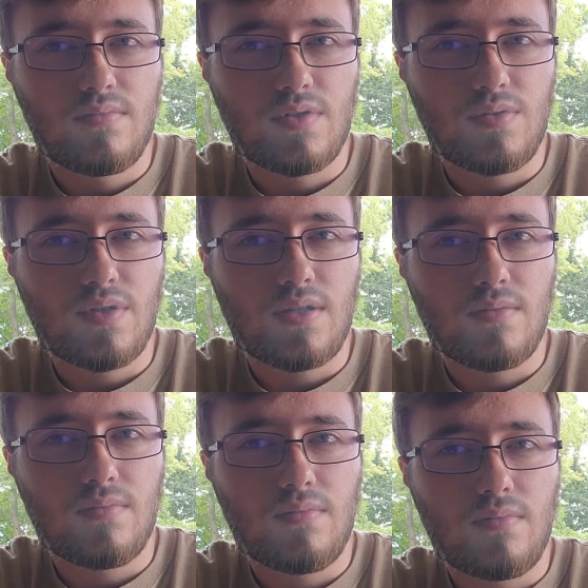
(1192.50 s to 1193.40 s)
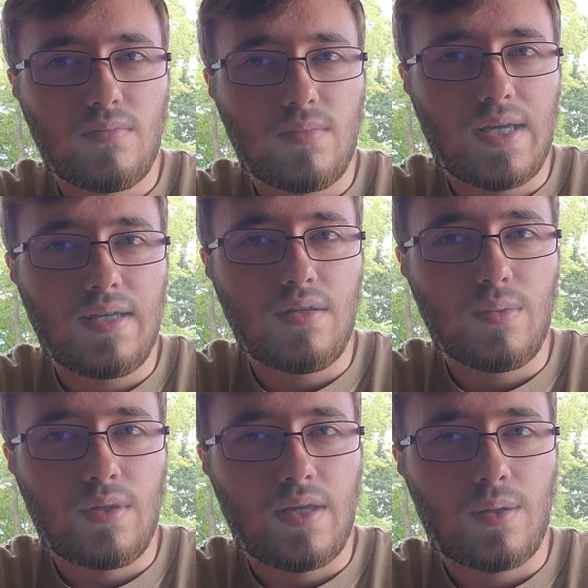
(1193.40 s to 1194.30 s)
It was like $800
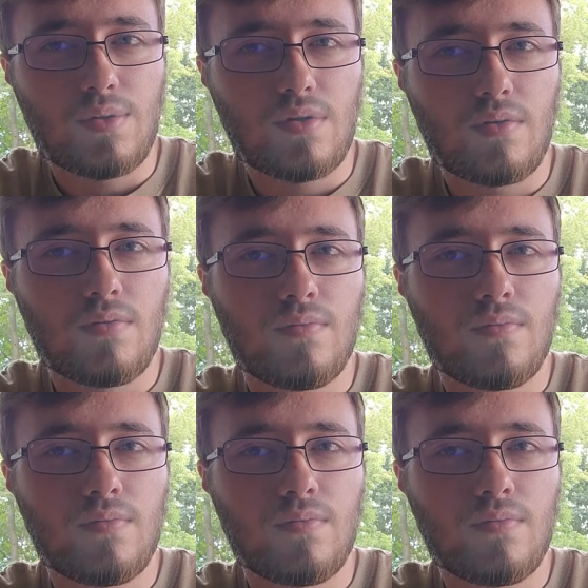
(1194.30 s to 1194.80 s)
to $1,000.